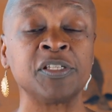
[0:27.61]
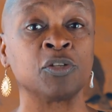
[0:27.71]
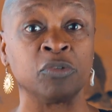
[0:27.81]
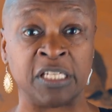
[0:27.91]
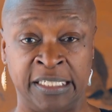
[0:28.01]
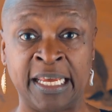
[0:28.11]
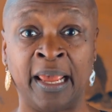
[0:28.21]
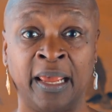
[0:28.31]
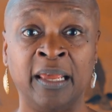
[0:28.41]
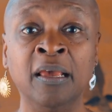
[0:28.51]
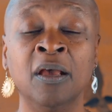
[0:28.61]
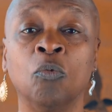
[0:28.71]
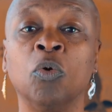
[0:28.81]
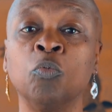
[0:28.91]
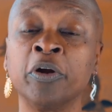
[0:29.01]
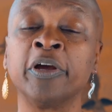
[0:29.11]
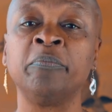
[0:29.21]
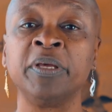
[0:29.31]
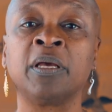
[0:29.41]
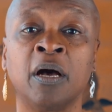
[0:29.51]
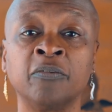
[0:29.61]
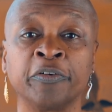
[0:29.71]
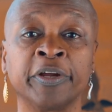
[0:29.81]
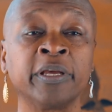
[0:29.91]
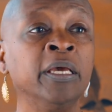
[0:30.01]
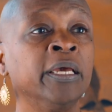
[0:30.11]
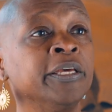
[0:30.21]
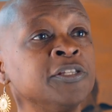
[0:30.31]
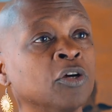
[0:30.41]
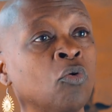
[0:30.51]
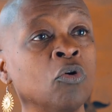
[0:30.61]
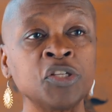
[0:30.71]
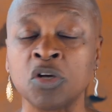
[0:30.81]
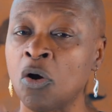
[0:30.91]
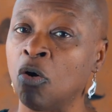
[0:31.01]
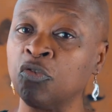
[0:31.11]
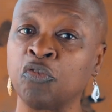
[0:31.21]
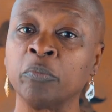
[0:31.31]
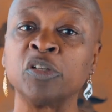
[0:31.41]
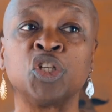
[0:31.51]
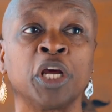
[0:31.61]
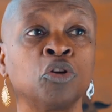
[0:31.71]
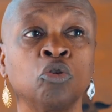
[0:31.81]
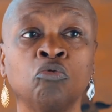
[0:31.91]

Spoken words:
So today, what we're going to be covering is a course called From Gender